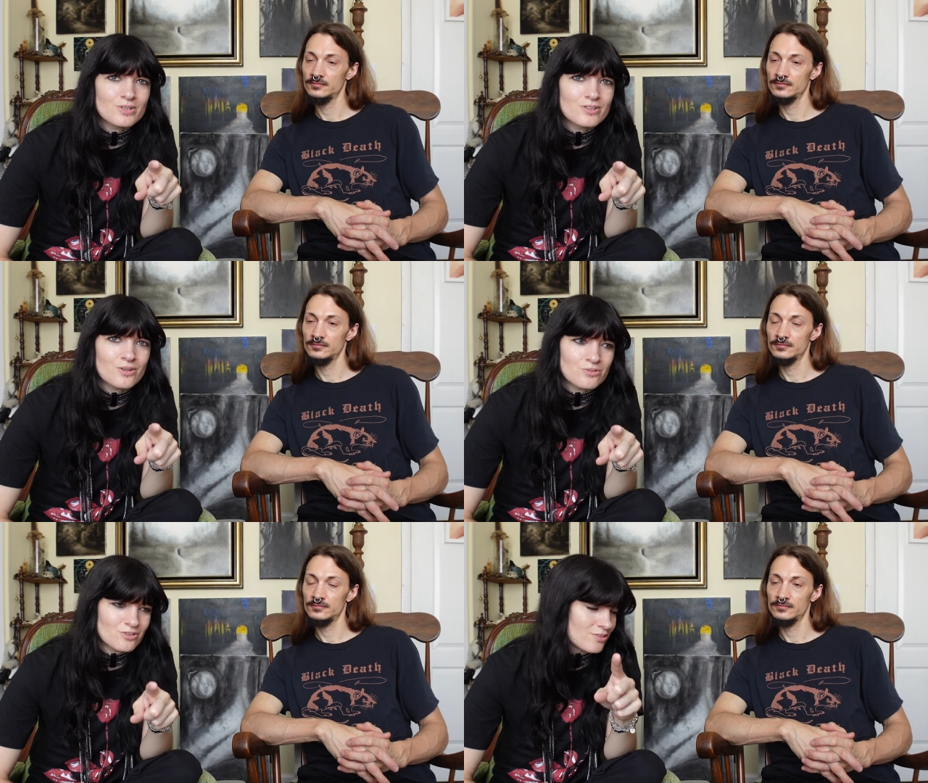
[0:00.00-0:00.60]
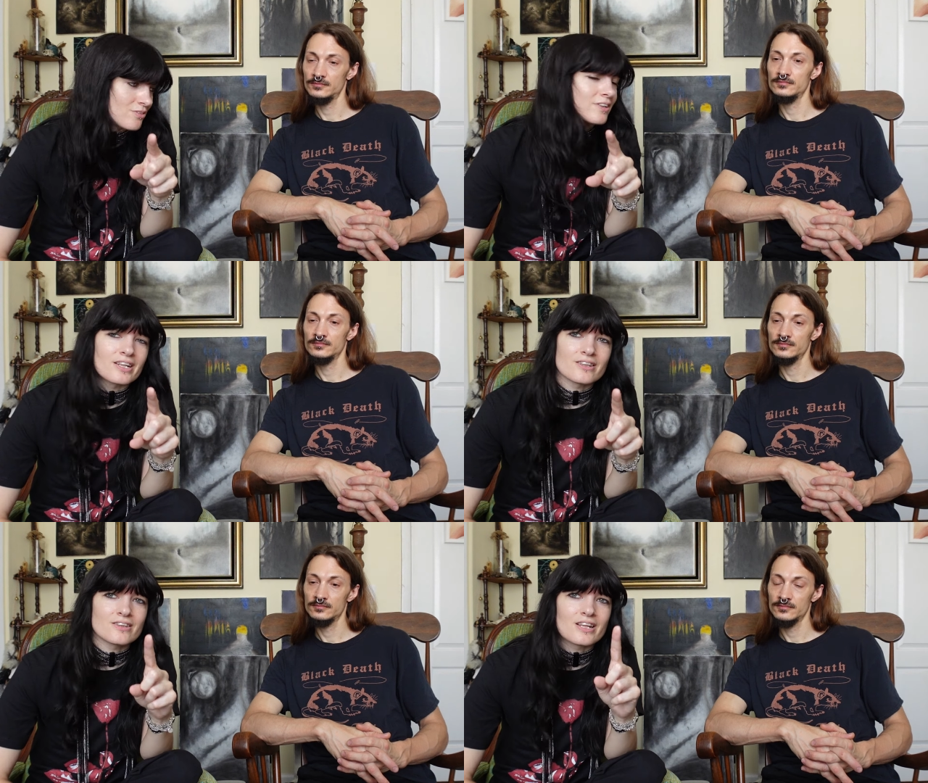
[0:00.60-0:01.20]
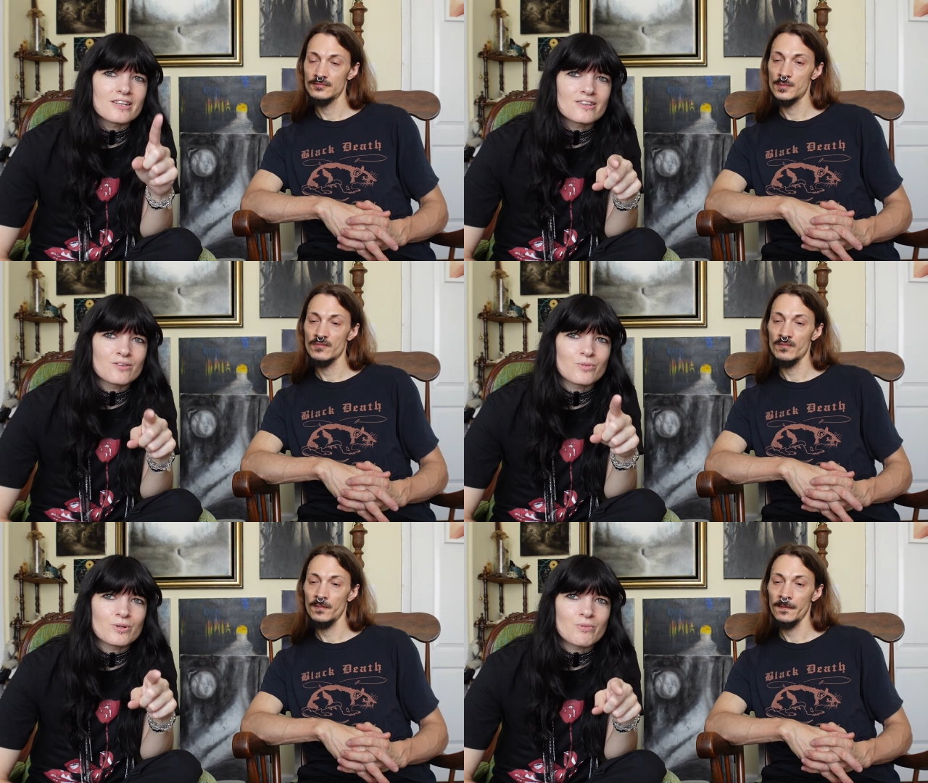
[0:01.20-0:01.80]
Speaker 1: windows. That's that's
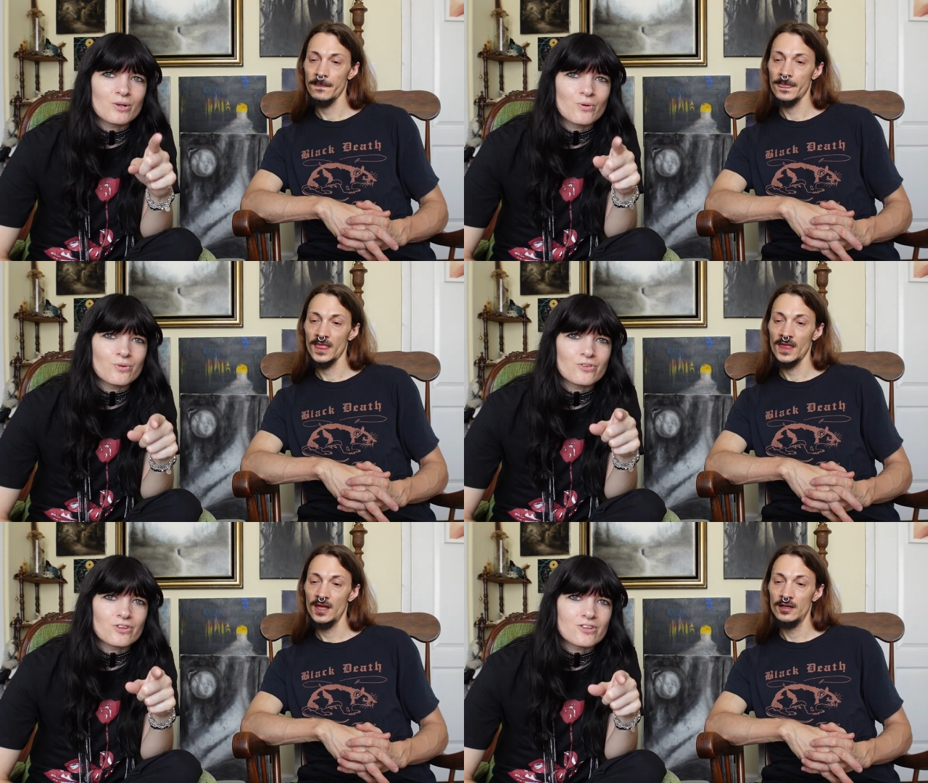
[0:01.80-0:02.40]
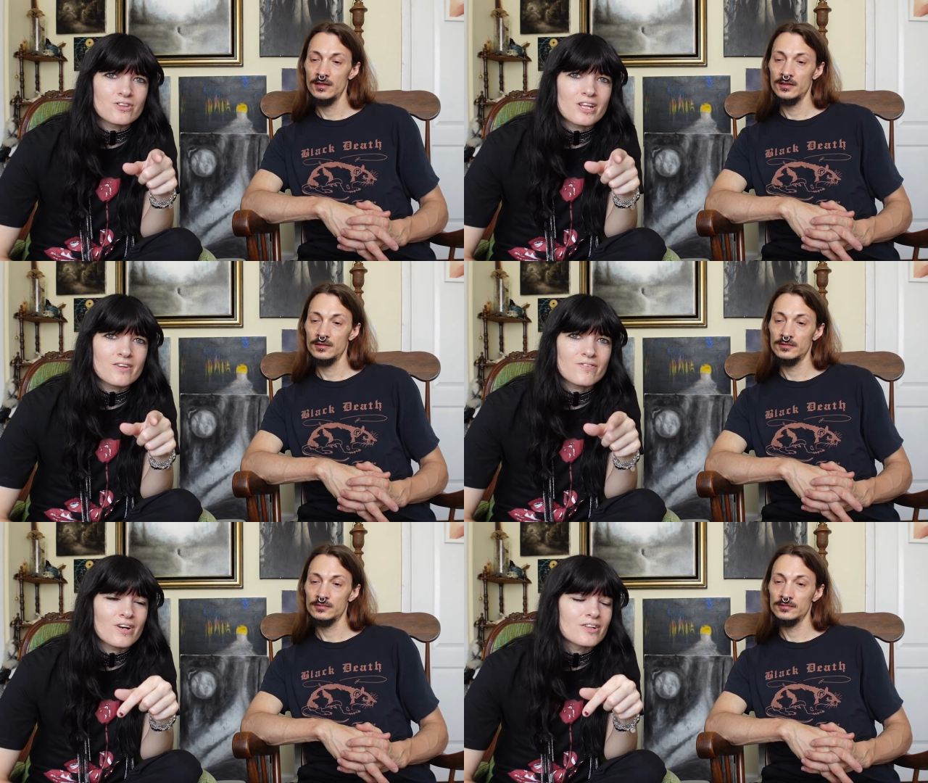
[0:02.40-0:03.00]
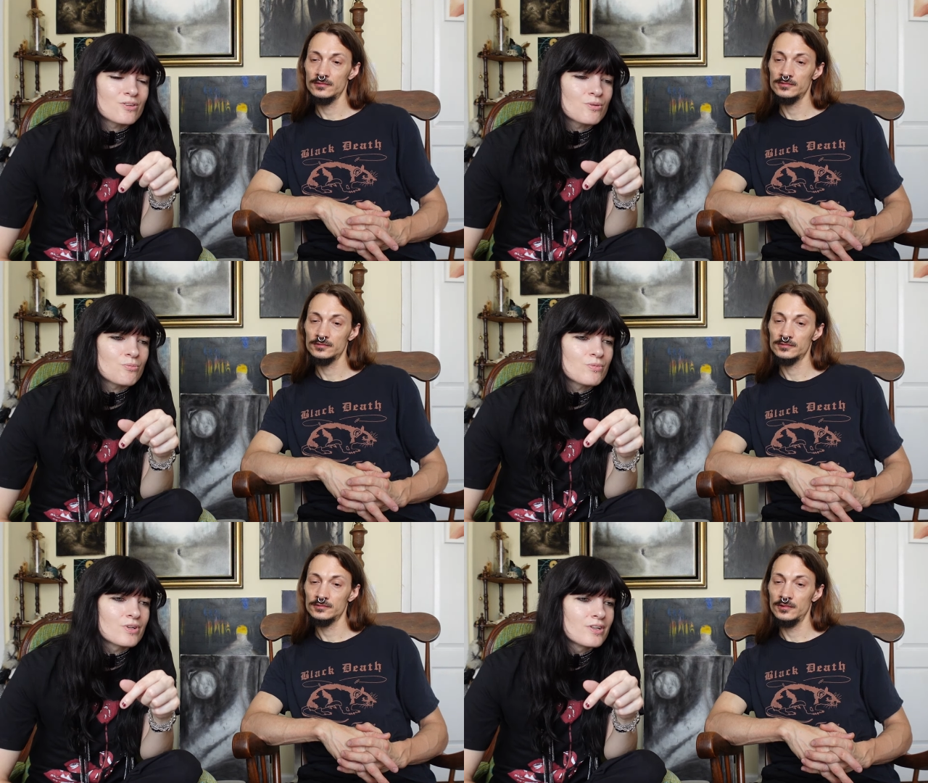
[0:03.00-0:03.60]
one of my goals because they've got
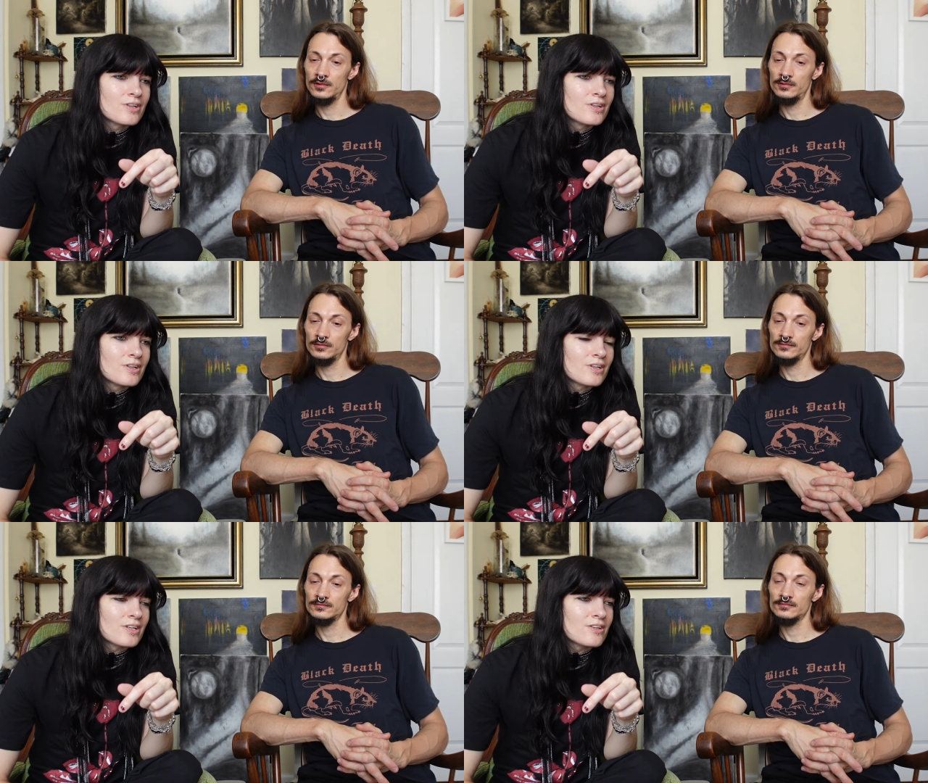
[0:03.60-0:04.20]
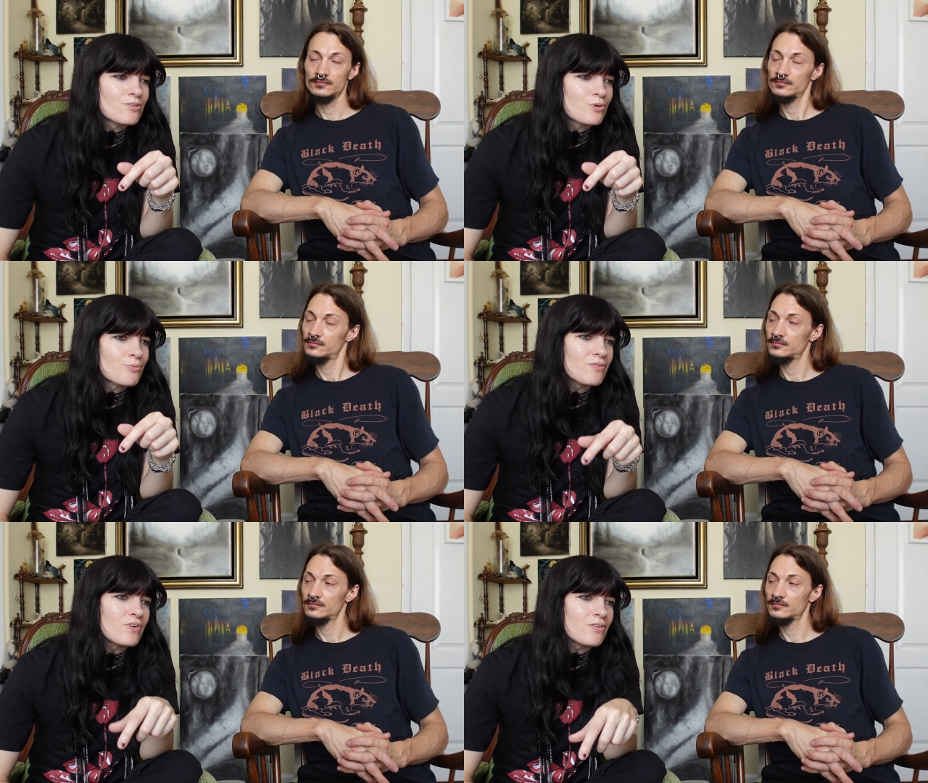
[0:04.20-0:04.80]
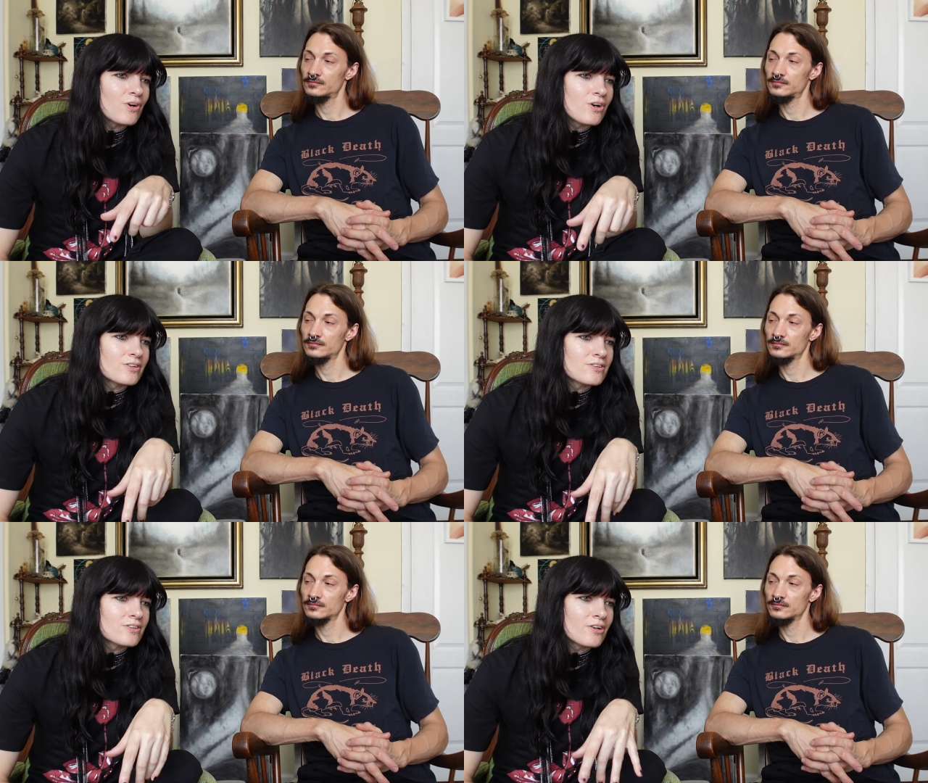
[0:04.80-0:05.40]
some he's one of my favorite
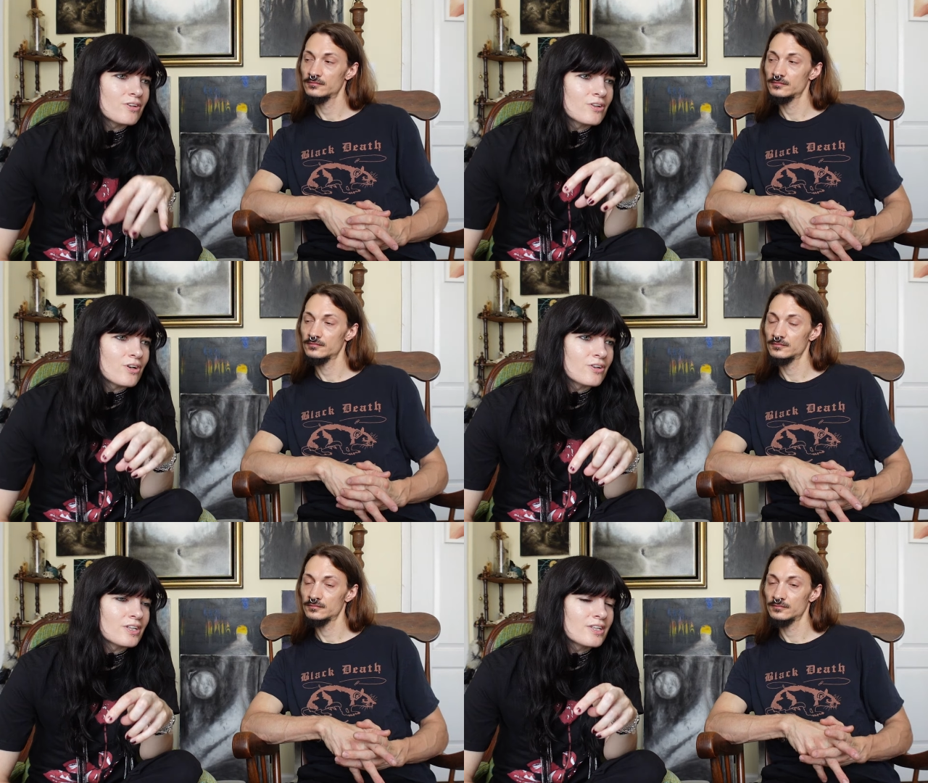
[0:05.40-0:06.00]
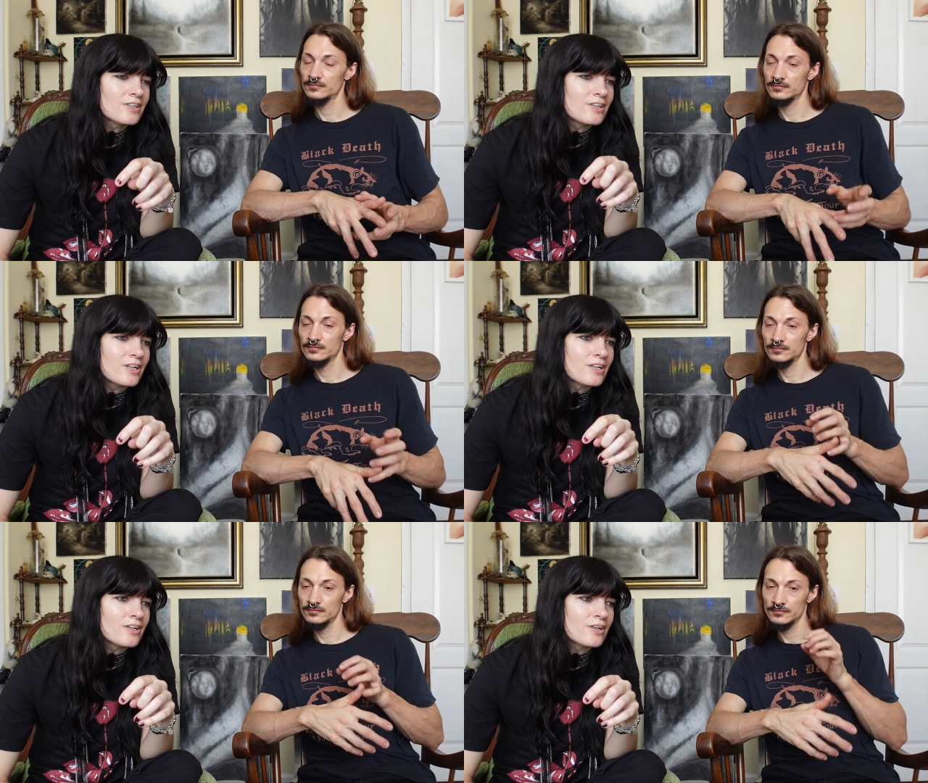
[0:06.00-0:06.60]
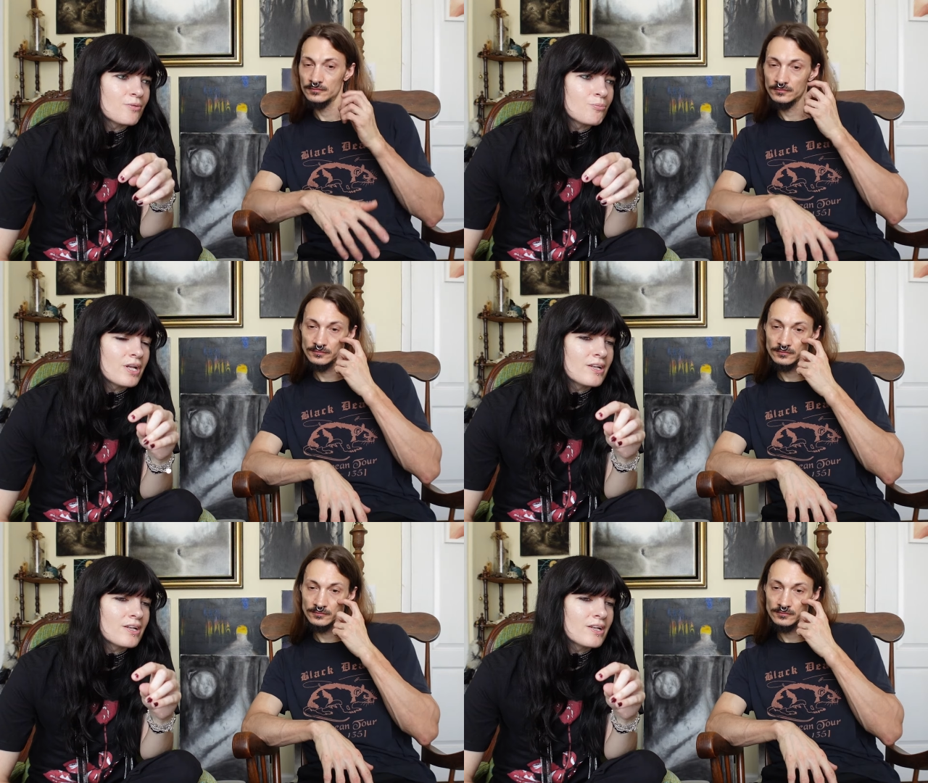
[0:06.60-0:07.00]
artists, Harry Clarke. He did pen